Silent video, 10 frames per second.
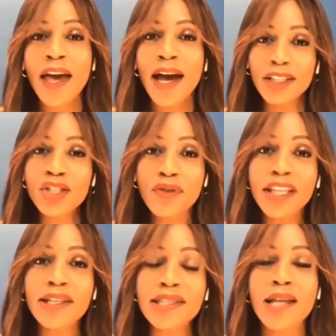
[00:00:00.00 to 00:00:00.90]
i do
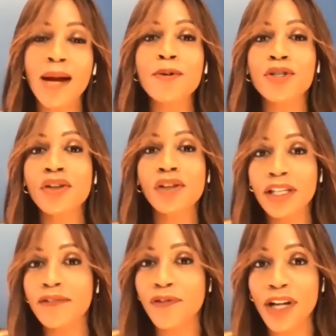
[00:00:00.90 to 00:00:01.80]
think it's an
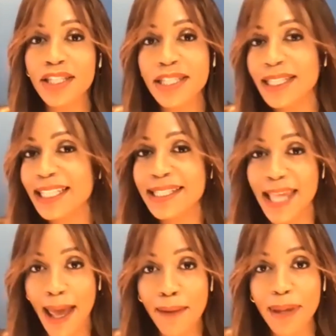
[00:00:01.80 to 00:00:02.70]
opportunity for us to
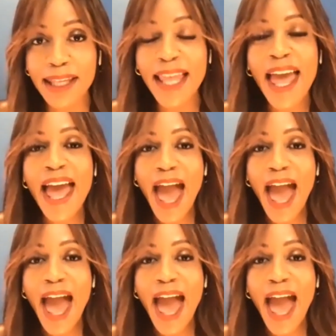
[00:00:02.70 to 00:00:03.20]
examine